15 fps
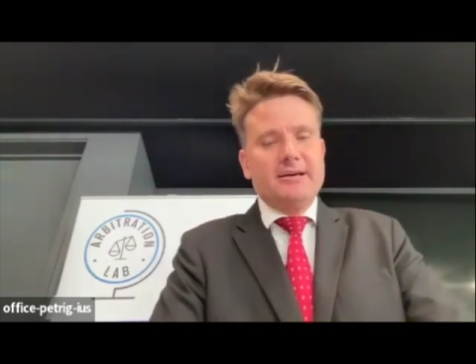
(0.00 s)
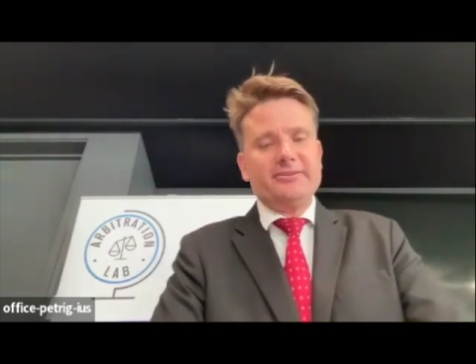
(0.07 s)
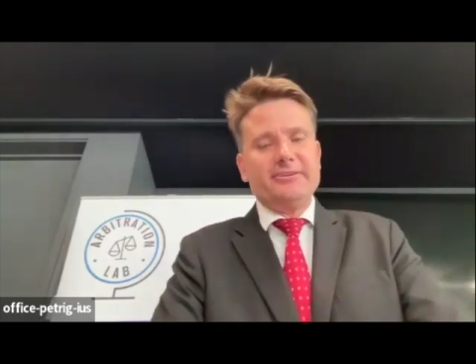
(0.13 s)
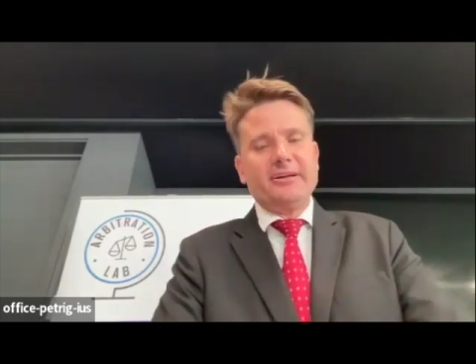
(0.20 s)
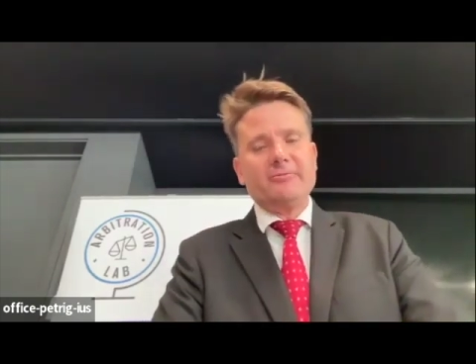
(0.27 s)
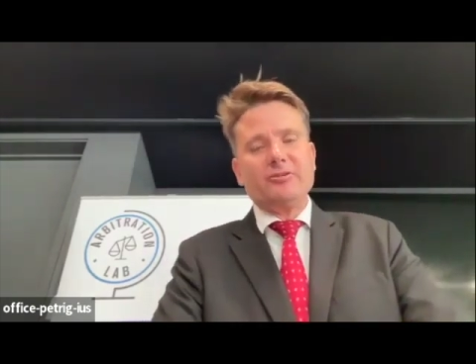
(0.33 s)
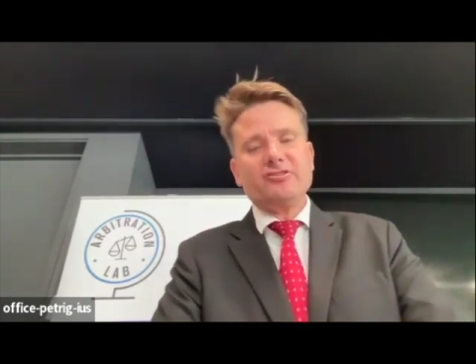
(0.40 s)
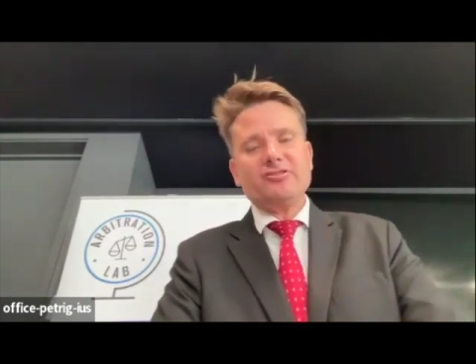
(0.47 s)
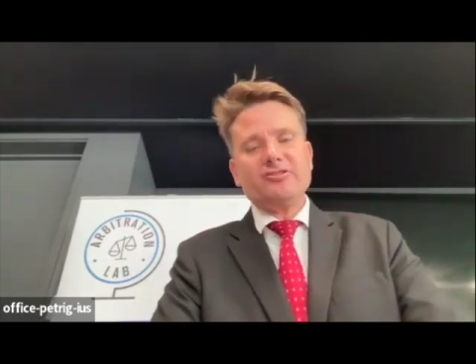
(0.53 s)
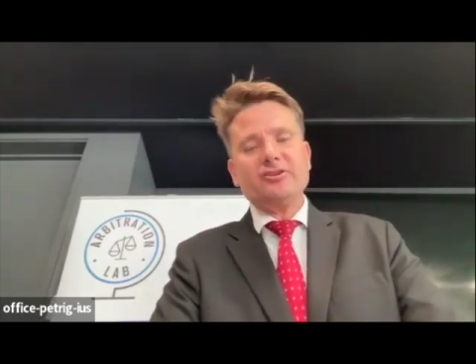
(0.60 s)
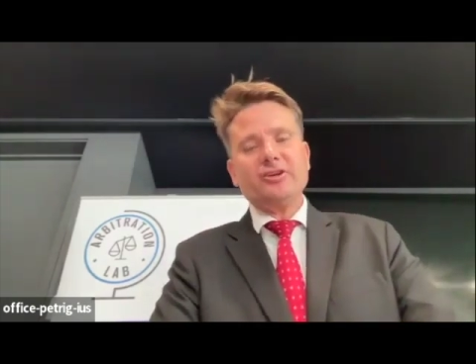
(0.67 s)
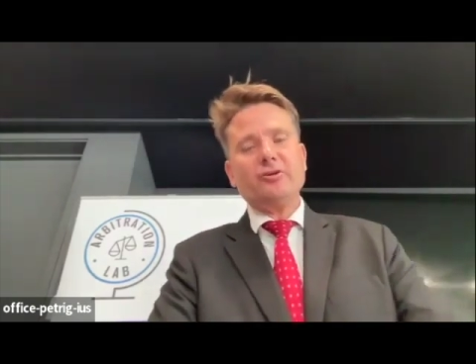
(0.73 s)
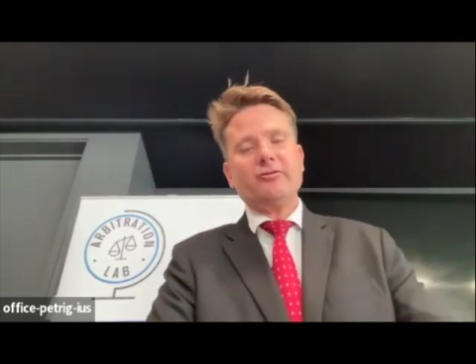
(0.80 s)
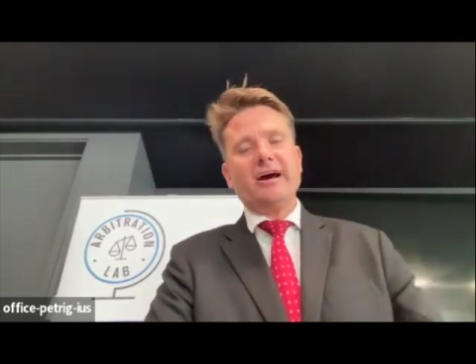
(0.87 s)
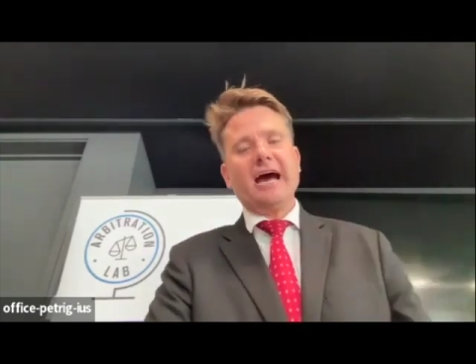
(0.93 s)
there was
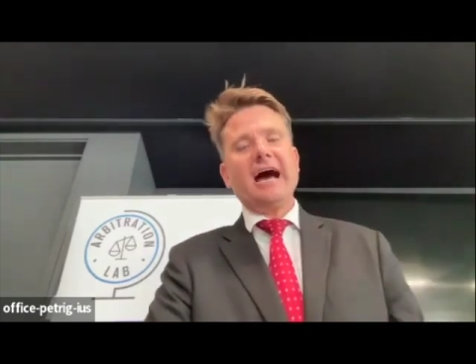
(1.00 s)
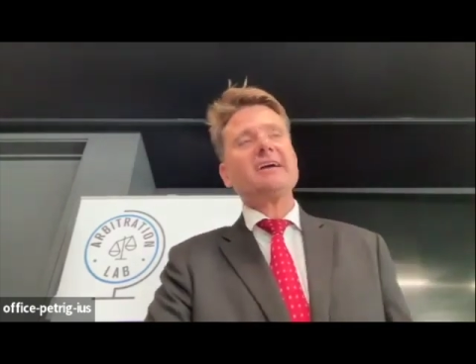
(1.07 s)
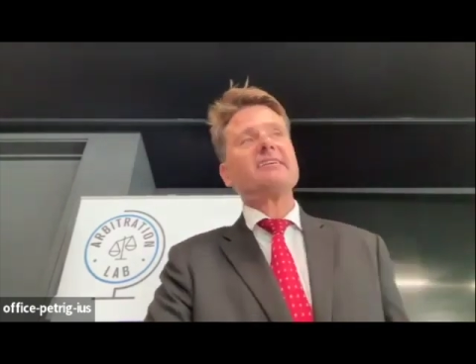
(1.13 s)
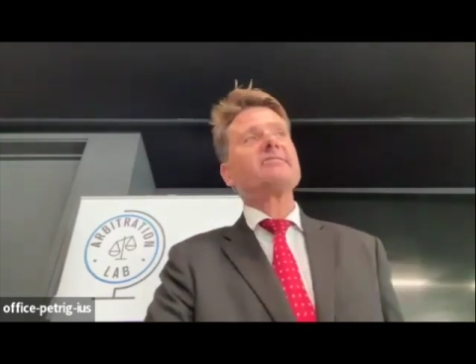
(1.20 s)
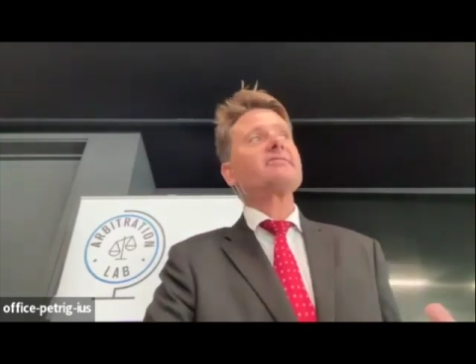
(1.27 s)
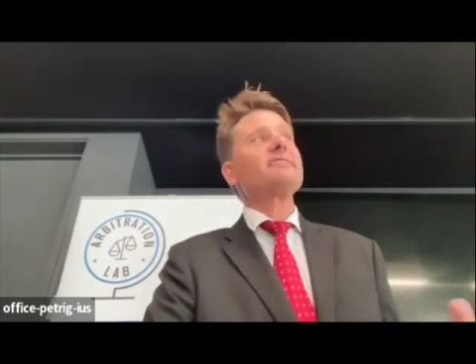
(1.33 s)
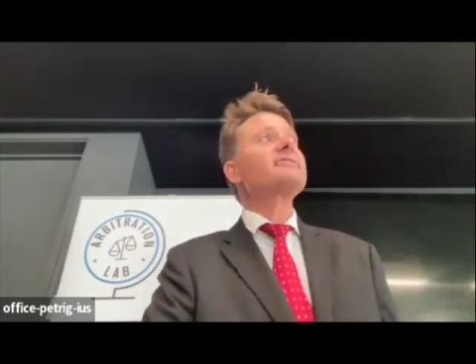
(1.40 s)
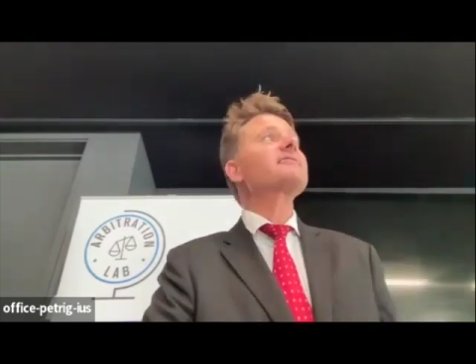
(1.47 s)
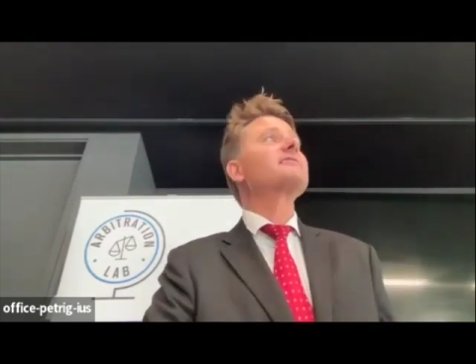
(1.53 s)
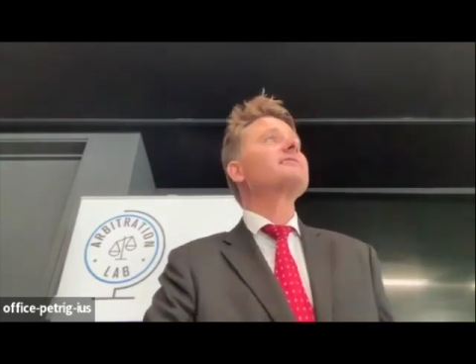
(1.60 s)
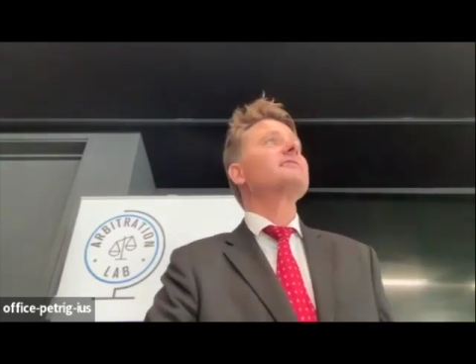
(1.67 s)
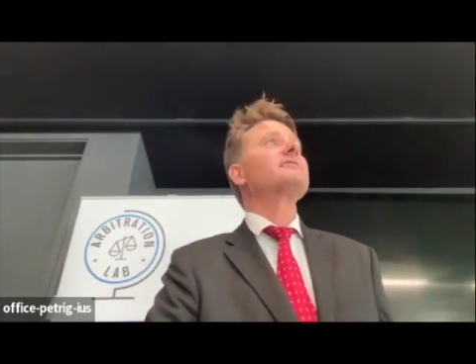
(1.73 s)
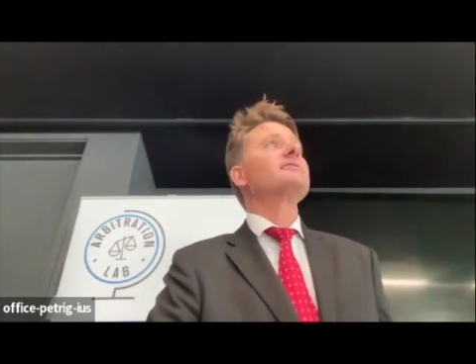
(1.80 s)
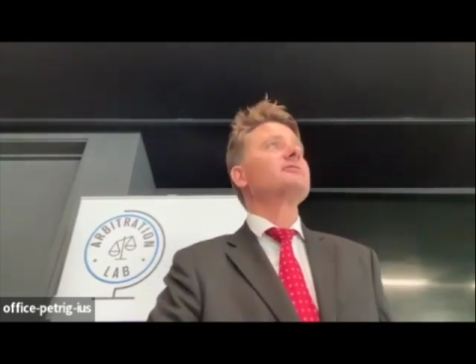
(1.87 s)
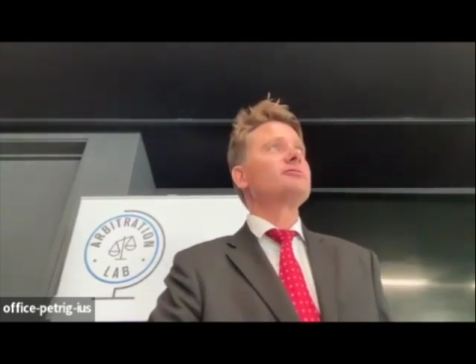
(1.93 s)
no access
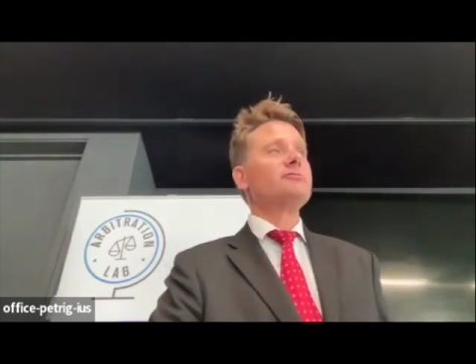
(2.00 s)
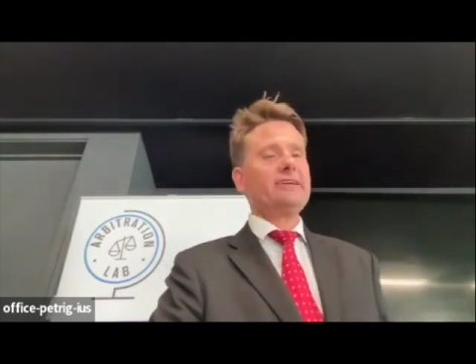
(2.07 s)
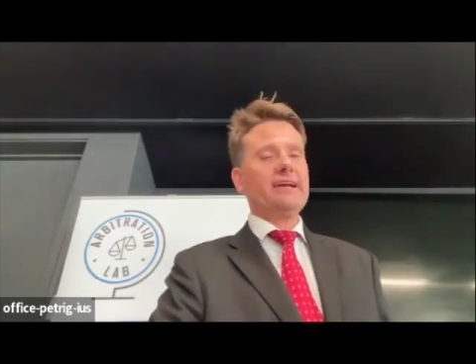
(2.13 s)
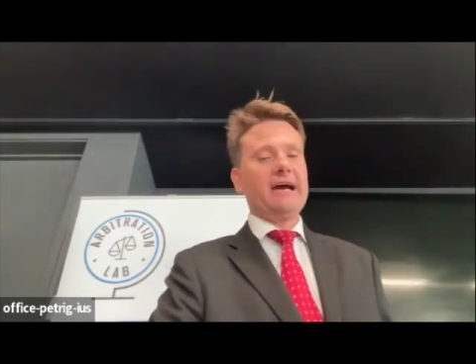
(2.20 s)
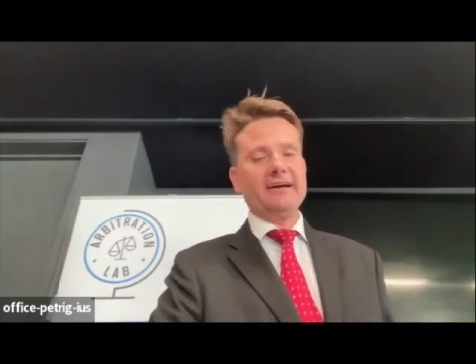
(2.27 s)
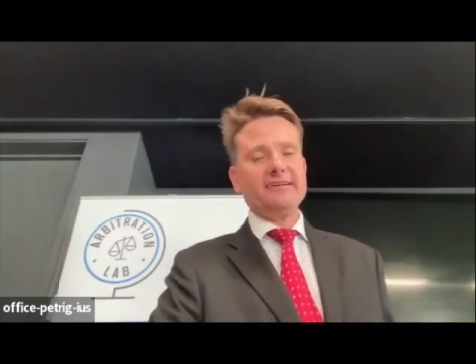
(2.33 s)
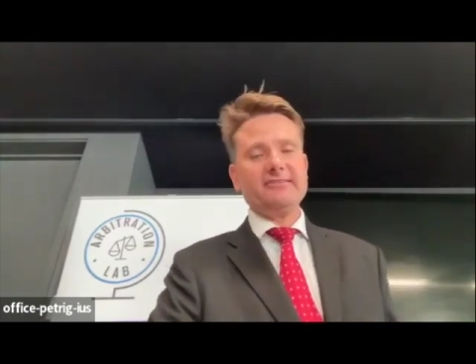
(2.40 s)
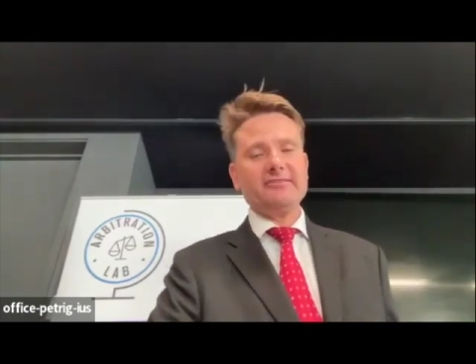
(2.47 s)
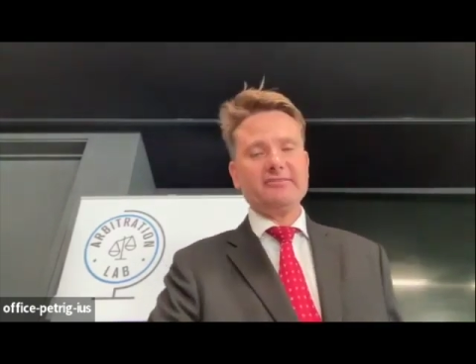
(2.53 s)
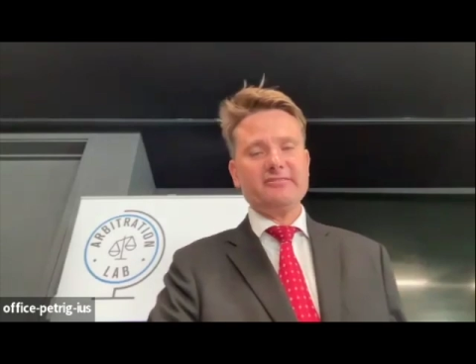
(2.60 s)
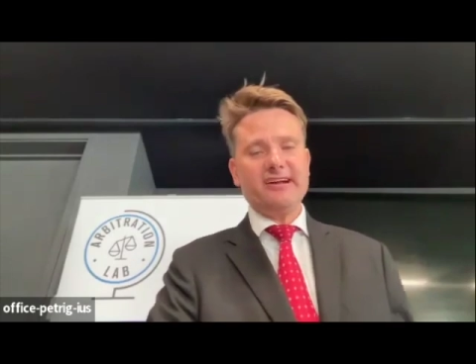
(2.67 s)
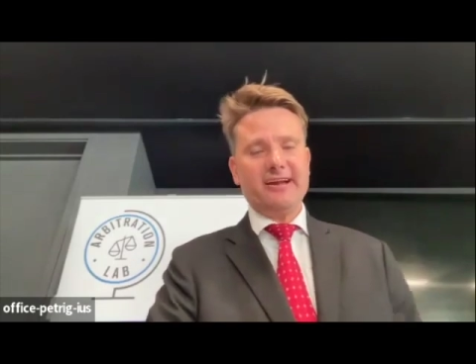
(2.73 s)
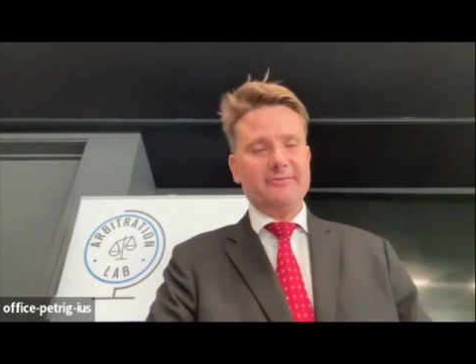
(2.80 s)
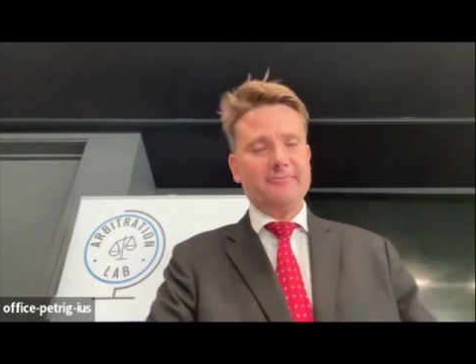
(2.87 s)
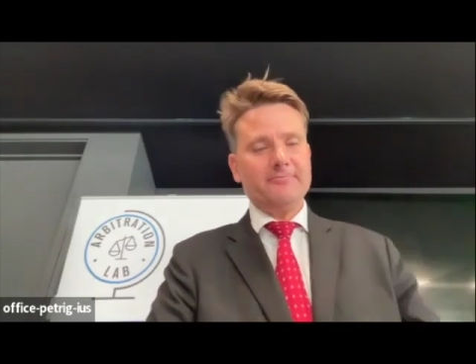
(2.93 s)
to the
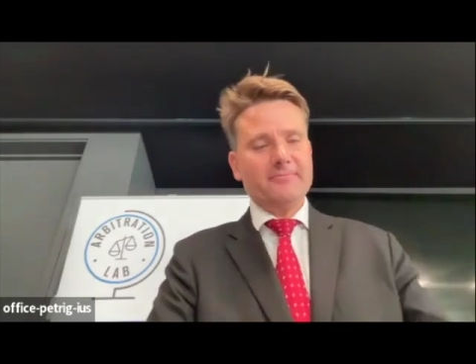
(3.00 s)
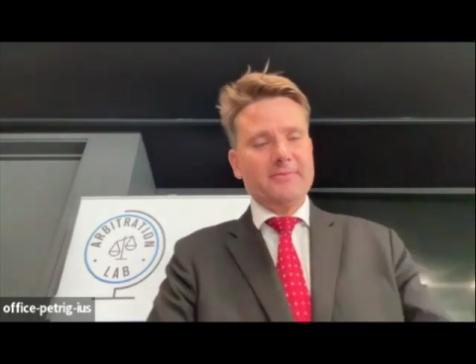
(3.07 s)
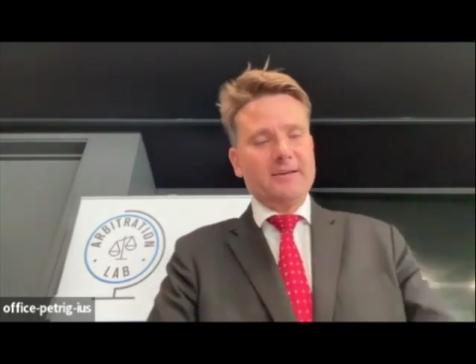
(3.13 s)
ICJ.